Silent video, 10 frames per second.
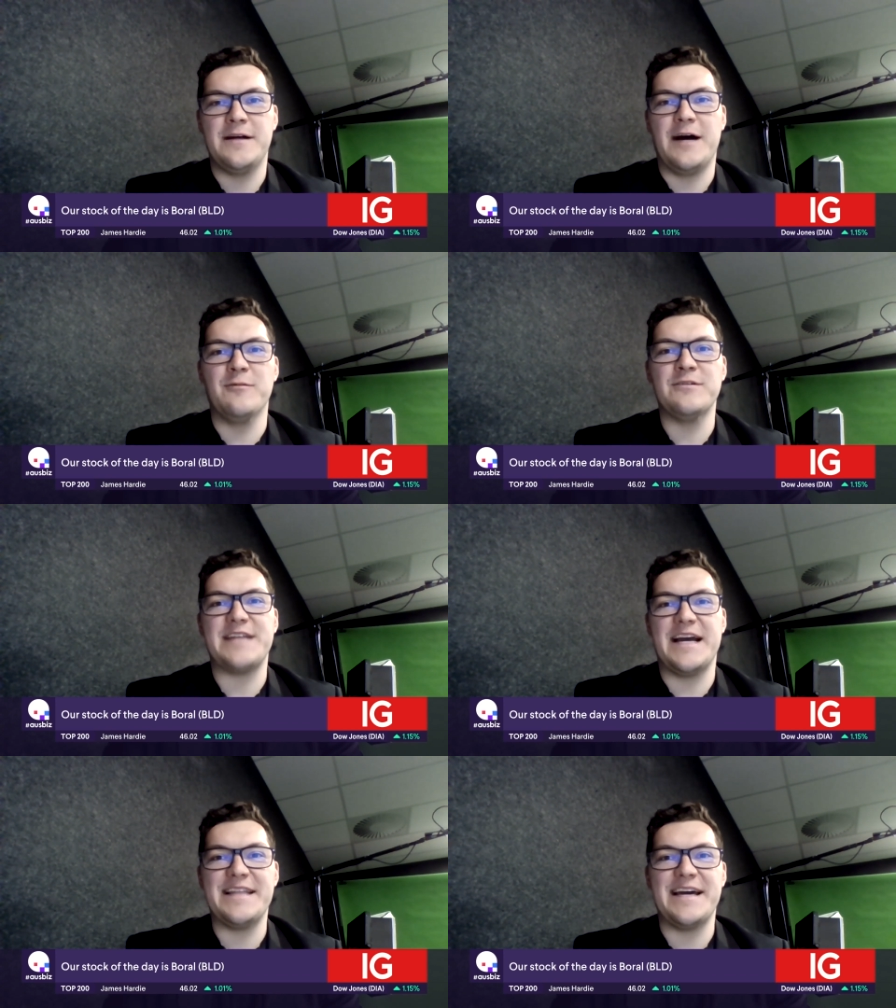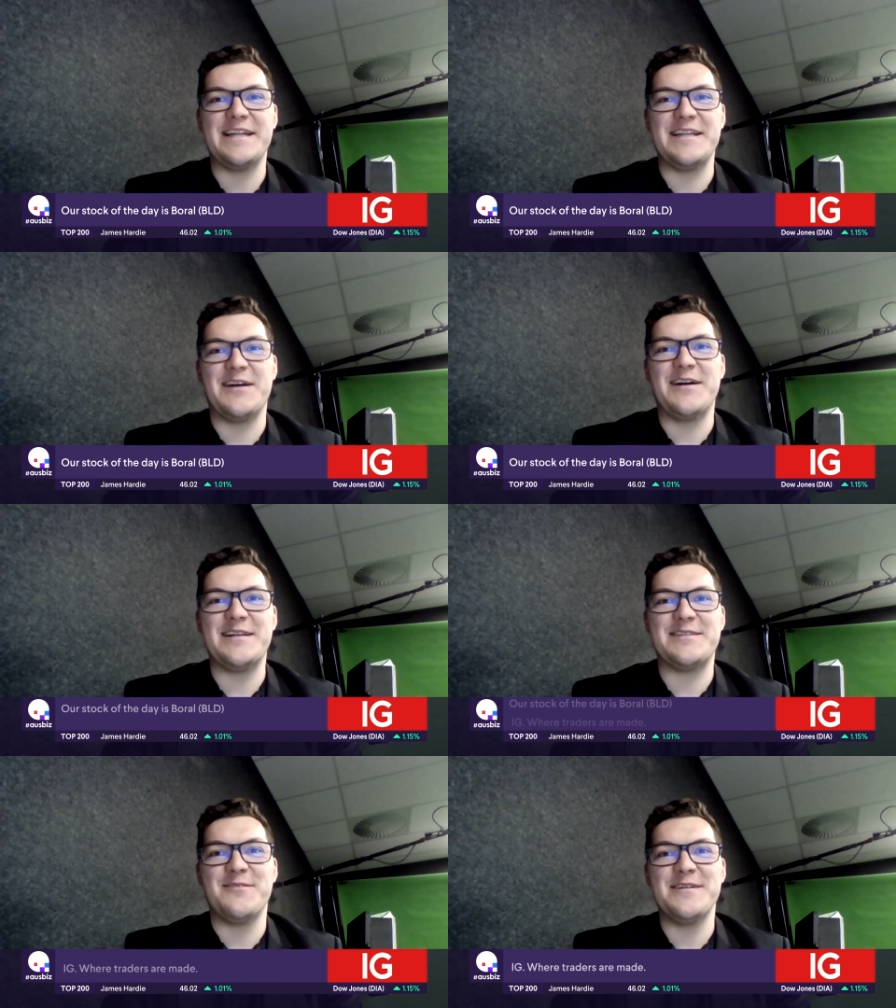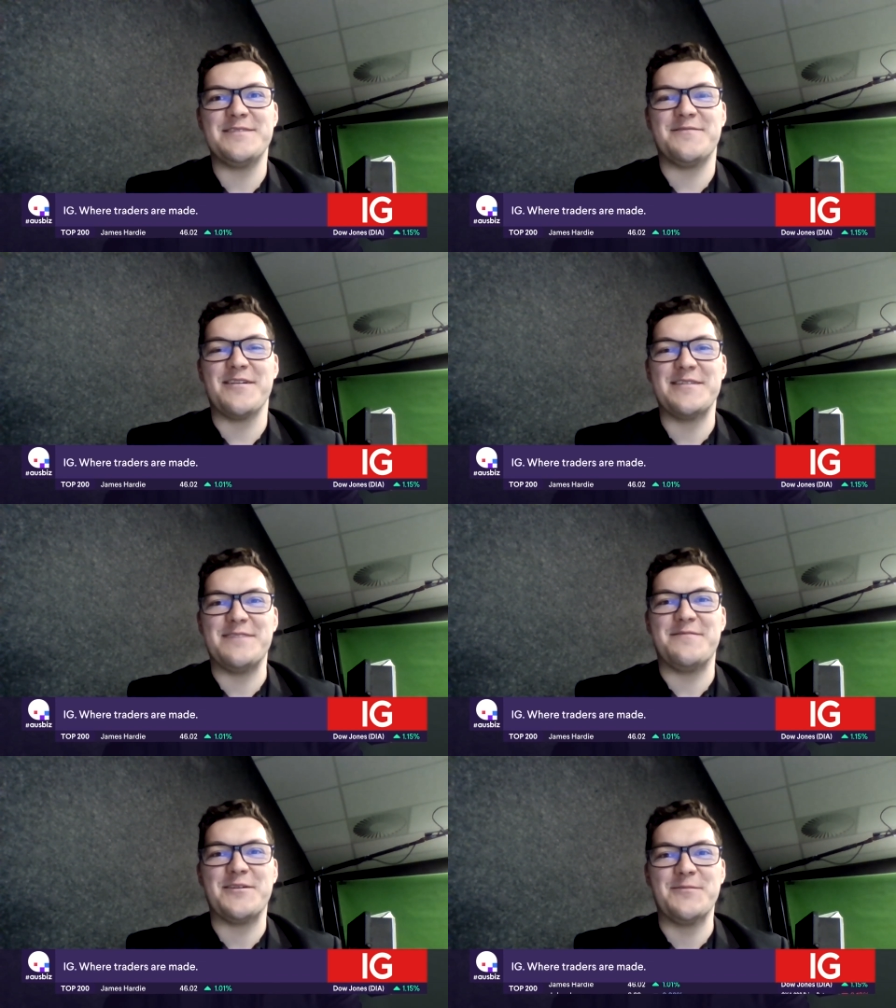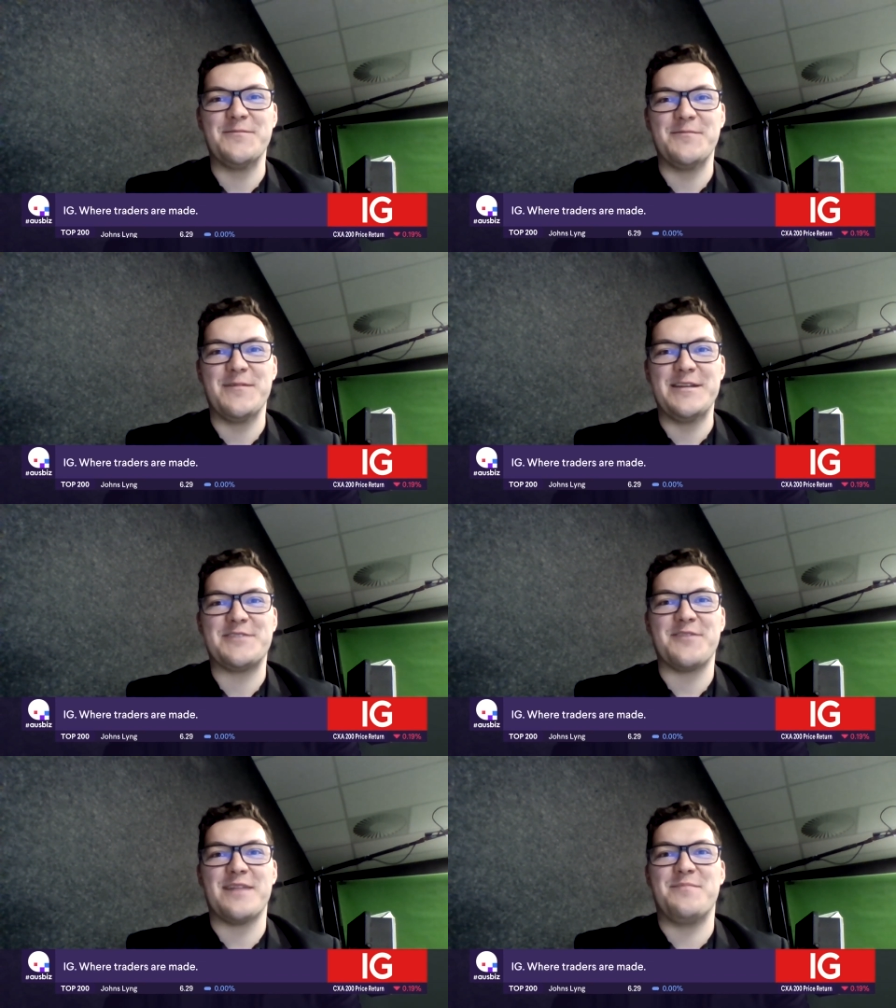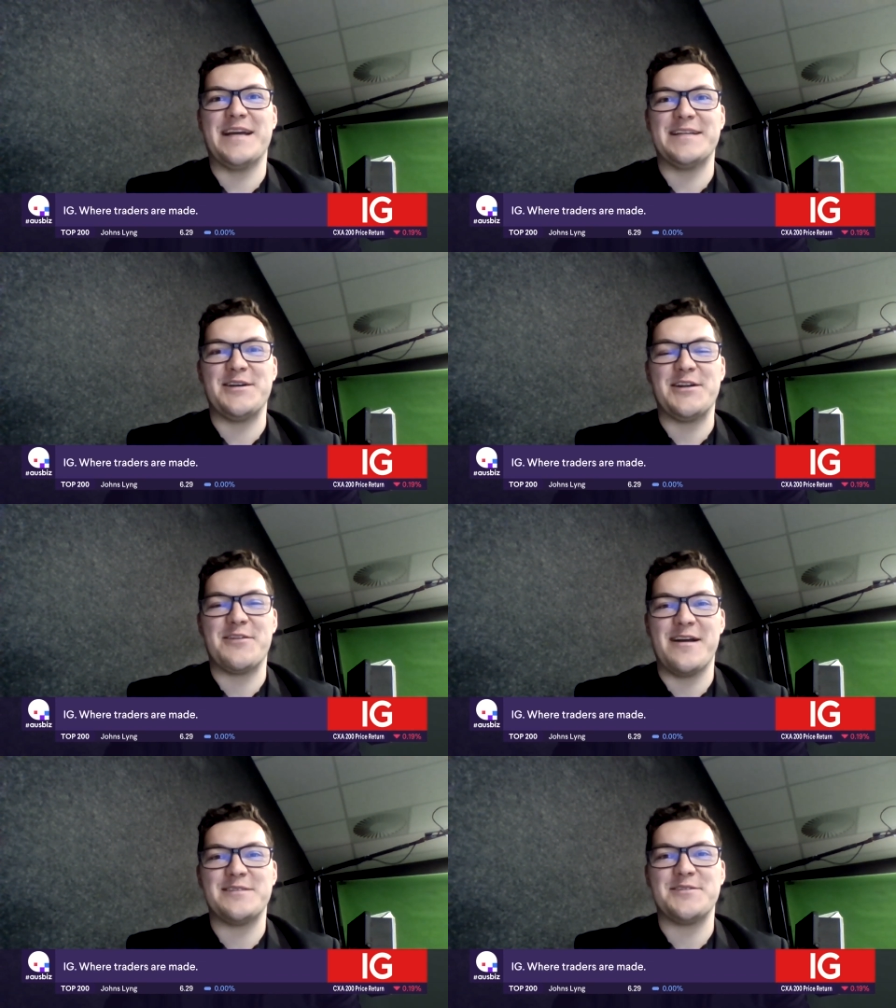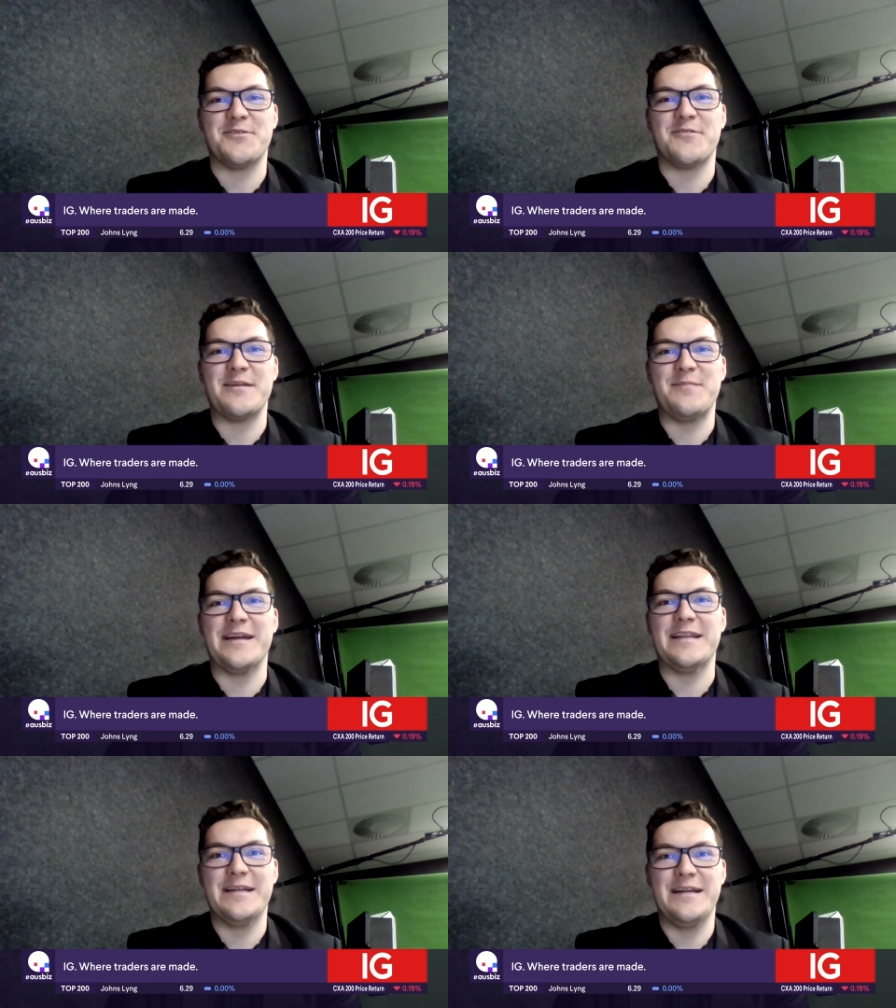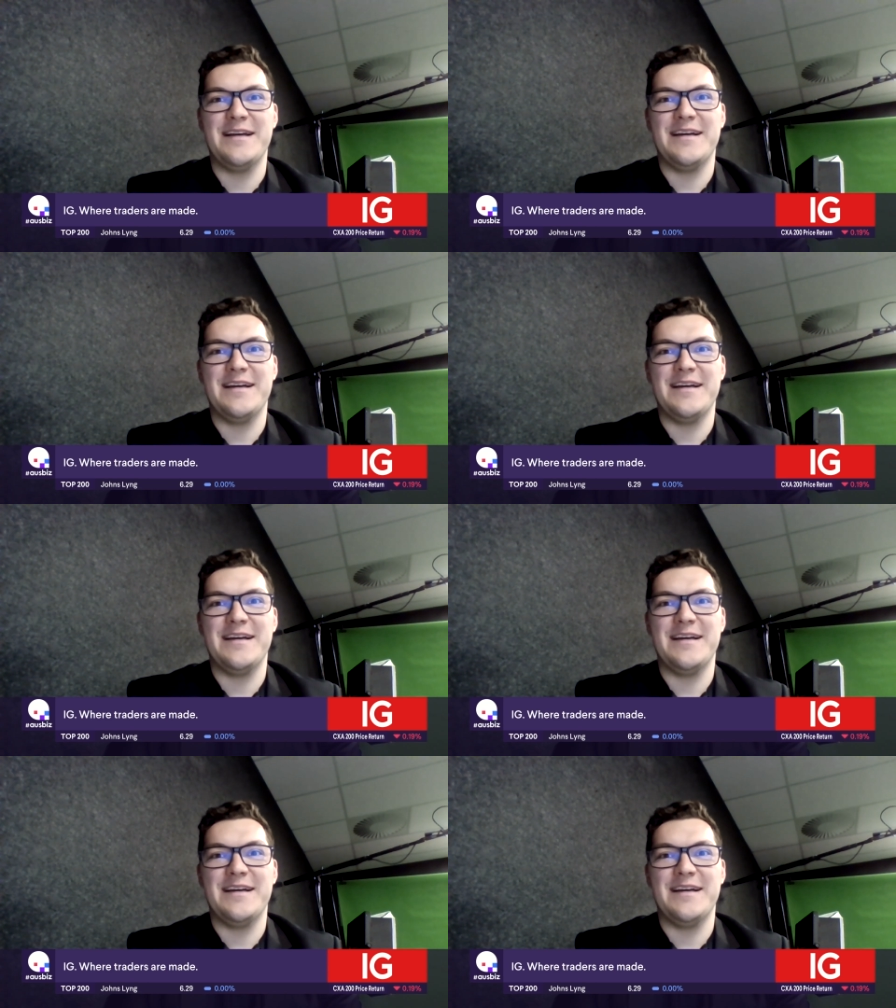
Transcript: I will say that it, you know, it's always very difficult when you're trying to pick a turnaround story, but